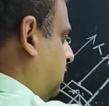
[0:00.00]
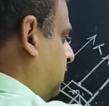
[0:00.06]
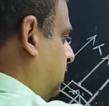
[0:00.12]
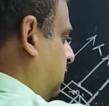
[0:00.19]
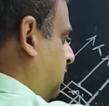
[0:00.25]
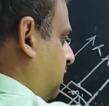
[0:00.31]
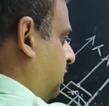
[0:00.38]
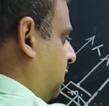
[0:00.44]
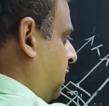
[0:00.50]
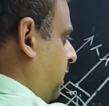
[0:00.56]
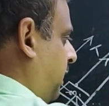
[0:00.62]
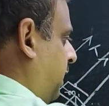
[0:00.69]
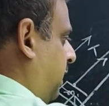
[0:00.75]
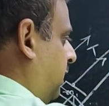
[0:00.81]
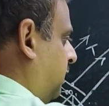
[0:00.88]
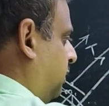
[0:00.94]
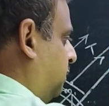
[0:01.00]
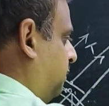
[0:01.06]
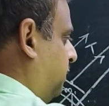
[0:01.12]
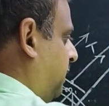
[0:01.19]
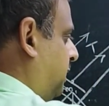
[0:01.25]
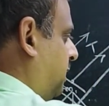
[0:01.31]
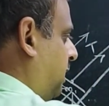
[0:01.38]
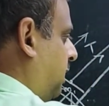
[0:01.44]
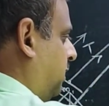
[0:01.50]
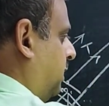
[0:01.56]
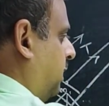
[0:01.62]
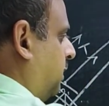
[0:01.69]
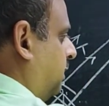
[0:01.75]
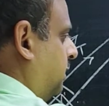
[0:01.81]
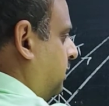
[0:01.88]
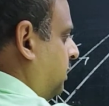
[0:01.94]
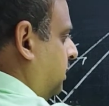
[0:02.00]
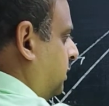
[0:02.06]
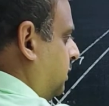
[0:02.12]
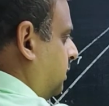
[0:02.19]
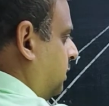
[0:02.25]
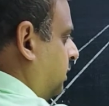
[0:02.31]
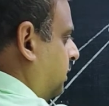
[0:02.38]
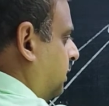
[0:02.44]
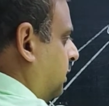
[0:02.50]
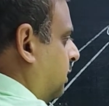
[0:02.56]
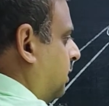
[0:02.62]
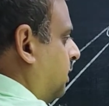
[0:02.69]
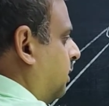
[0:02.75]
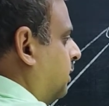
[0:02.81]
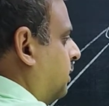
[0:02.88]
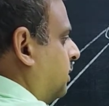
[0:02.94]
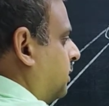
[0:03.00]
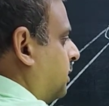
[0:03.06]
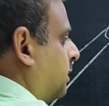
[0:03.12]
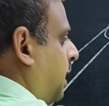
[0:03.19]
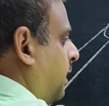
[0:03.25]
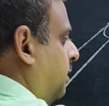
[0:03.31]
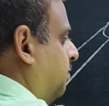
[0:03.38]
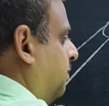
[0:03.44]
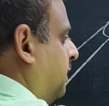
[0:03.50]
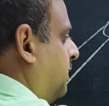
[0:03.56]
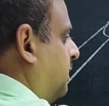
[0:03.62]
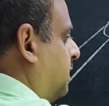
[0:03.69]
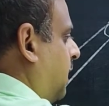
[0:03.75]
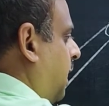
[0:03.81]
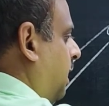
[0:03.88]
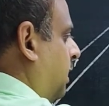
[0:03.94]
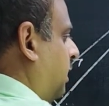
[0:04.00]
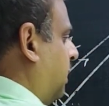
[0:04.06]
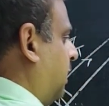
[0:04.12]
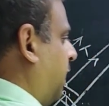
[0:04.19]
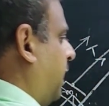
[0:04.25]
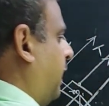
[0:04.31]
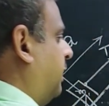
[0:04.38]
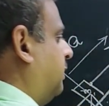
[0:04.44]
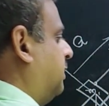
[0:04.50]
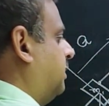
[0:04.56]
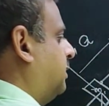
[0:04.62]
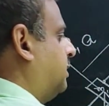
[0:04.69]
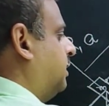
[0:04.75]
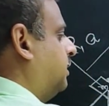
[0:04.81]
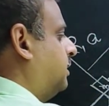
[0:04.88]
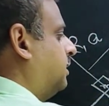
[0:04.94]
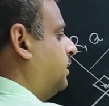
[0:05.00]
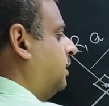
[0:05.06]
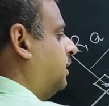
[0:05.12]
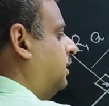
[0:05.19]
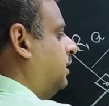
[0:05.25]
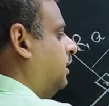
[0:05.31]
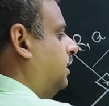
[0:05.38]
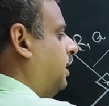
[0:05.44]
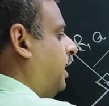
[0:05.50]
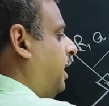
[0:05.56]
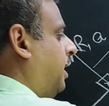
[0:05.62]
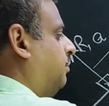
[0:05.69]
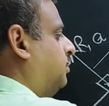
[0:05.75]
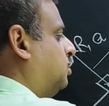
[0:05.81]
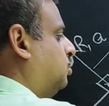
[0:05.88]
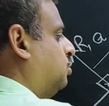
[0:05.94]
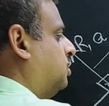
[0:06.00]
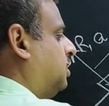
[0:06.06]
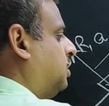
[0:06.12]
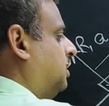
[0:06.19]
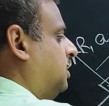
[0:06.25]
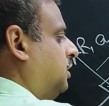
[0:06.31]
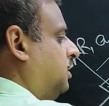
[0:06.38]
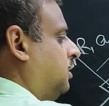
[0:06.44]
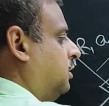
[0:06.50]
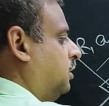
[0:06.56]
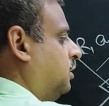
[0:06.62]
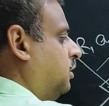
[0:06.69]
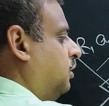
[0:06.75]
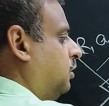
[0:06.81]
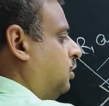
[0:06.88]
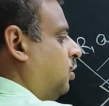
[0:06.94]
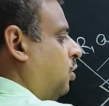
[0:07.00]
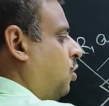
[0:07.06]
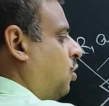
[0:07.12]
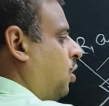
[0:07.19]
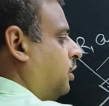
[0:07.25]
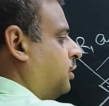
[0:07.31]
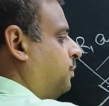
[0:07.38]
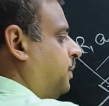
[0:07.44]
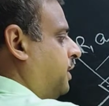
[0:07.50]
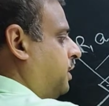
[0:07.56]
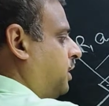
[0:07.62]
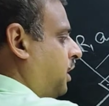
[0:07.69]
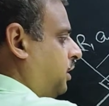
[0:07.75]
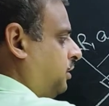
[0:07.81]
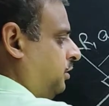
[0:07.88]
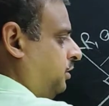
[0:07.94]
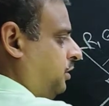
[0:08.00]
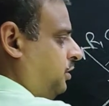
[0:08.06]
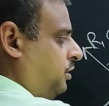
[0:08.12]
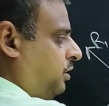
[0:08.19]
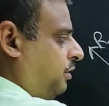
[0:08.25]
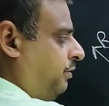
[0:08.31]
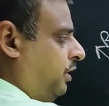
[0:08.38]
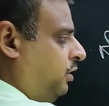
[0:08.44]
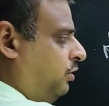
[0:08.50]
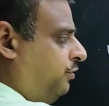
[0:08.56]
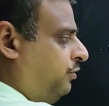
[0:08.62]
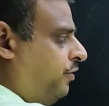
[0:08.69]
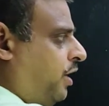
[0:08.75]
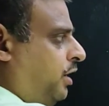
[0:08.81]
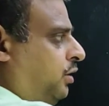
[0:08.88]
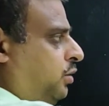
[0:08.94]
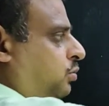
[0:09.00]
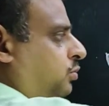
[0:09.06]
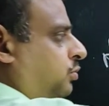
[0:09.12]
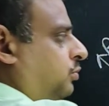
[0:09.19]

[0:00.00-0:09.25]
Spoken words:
this angle is beta, then this is sin beta, and this is m2g cos beta. This is the value of R2,